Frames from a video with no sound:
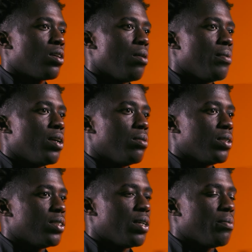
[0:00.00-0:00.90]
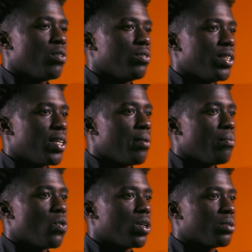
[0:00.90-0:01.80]
come and help the team and obviously get
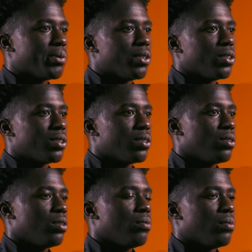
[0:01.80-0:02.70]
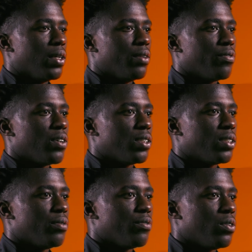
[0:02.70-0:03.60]
more experience playing first
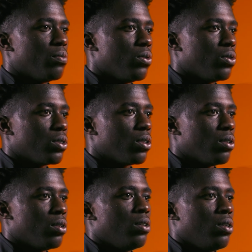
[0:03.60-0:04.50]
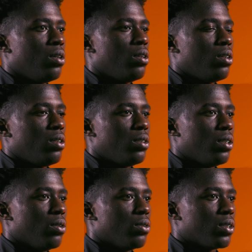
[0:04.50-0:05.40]
team football. So,
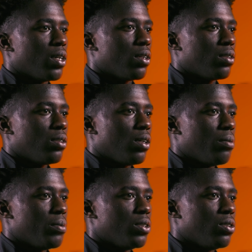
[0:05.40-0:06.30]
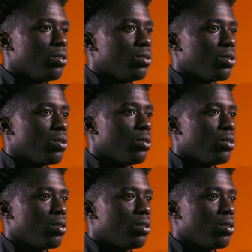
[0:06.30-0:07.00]
yeah, I was like, happy to do so.